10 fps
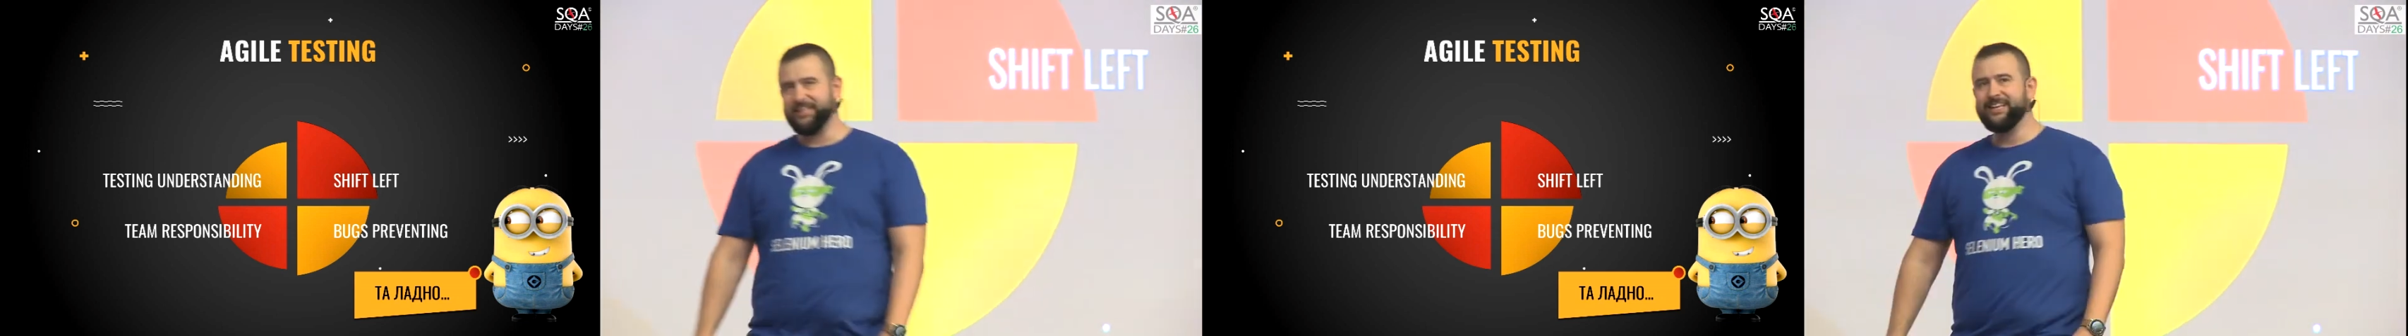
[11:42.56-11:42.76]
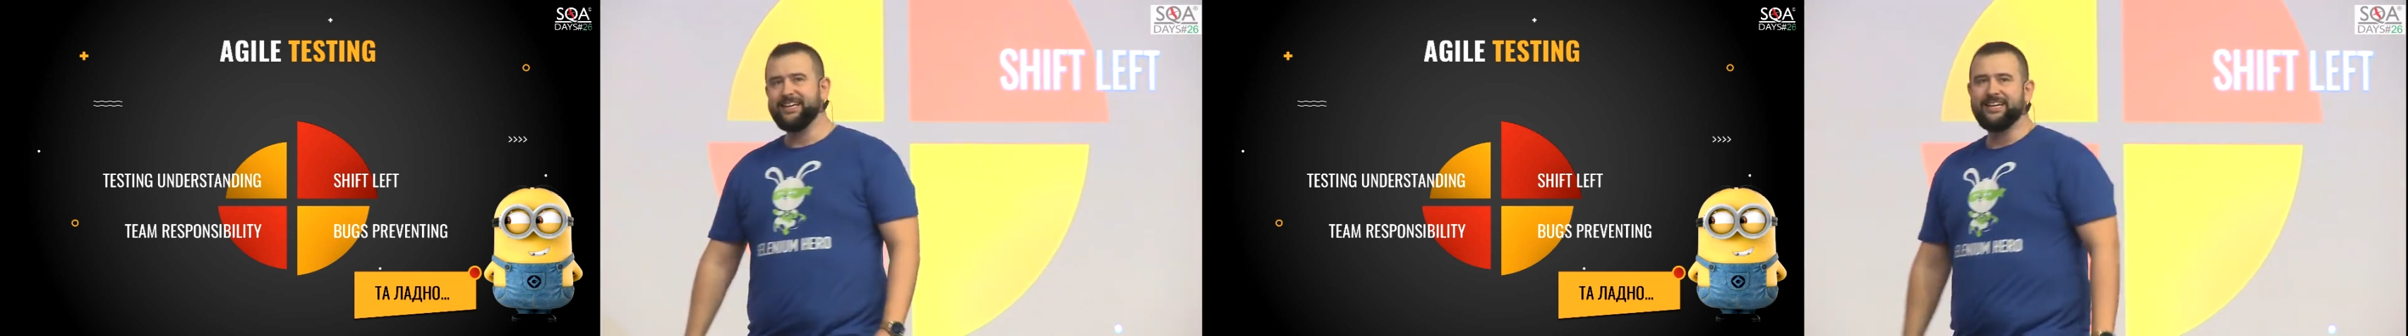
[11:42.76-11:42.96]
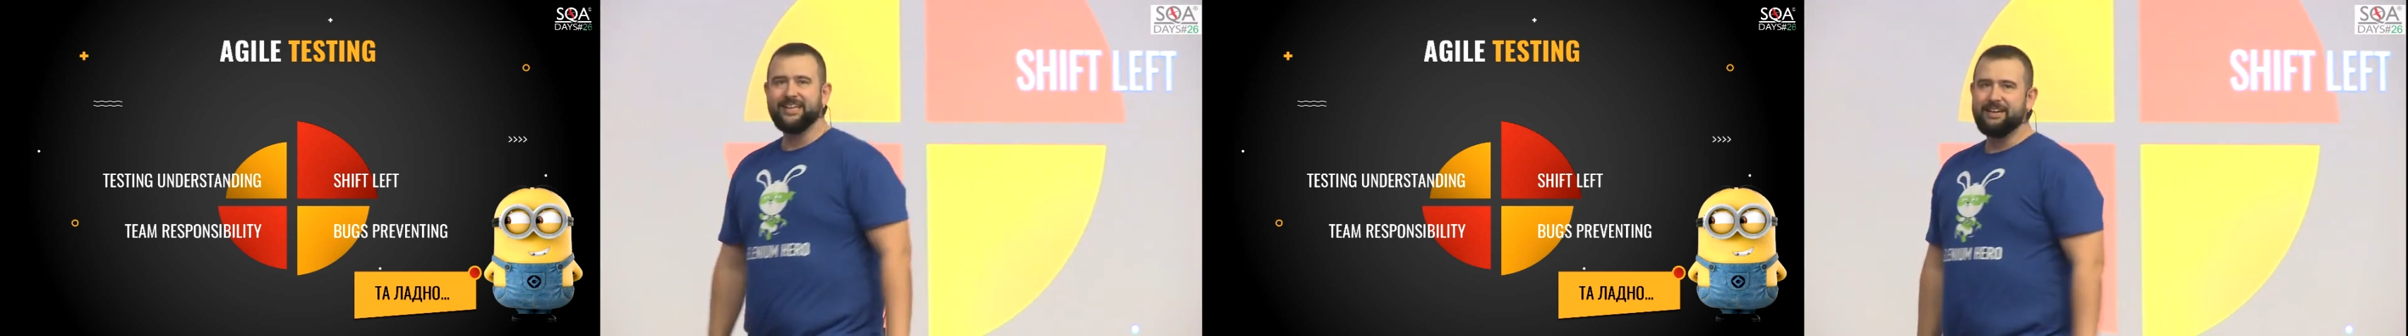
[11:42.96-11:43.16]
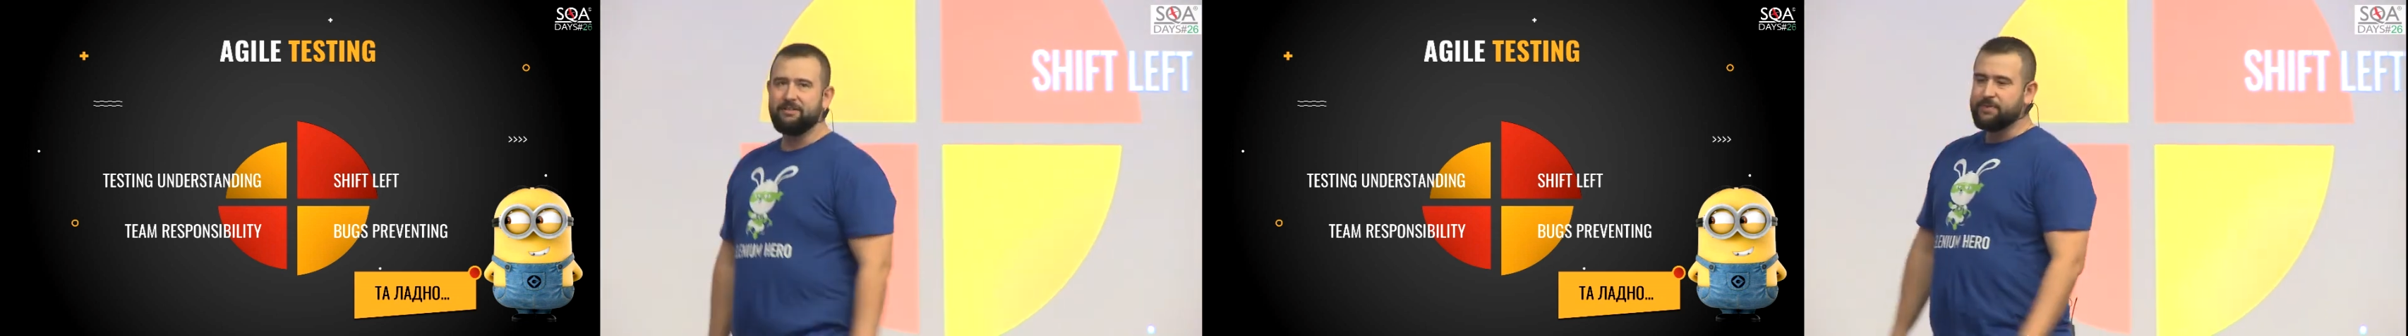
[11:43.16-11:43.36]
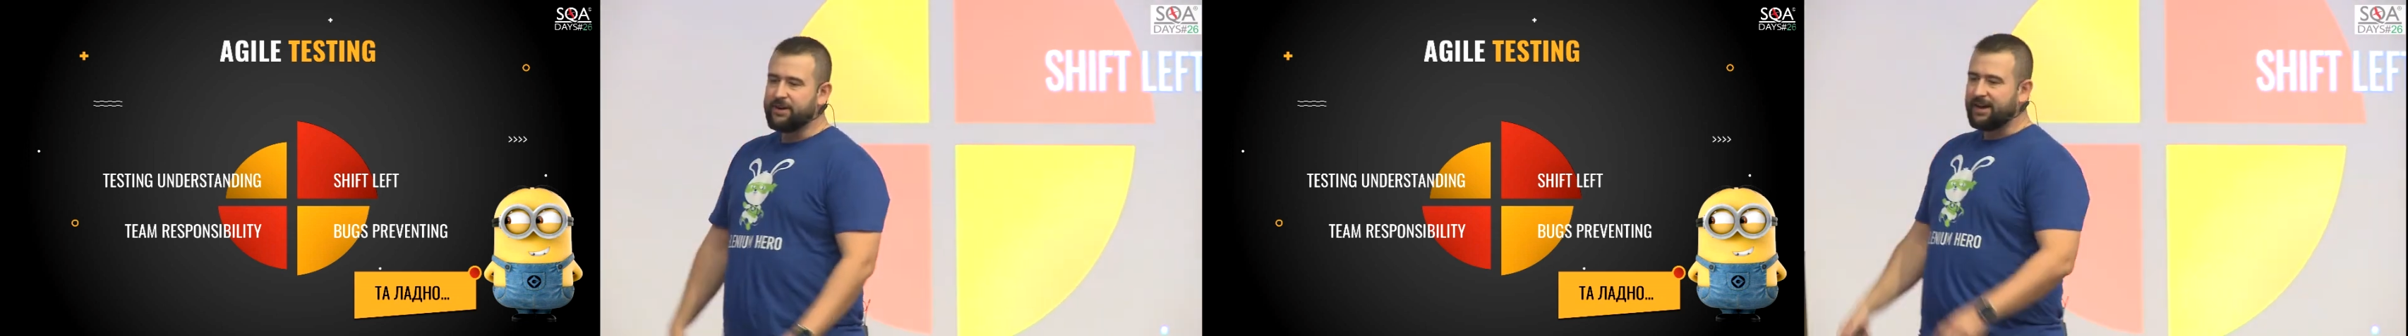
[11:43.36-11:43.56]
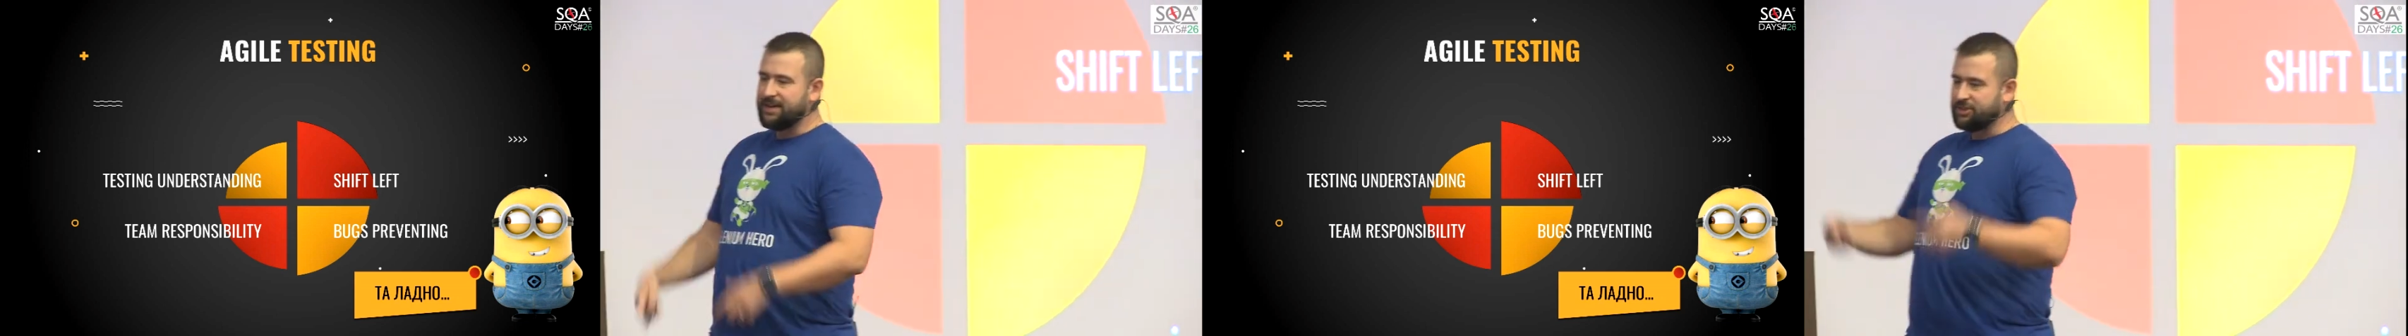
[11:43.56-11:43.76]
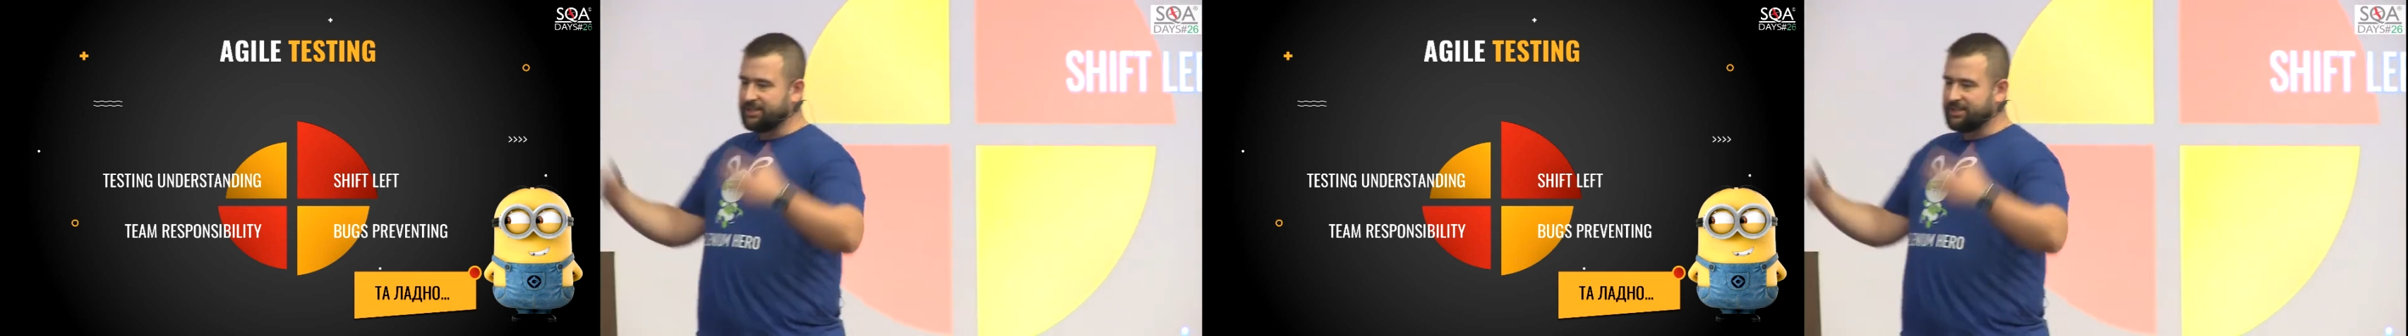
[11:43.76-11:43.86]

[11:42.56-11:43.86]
of you have not read this book,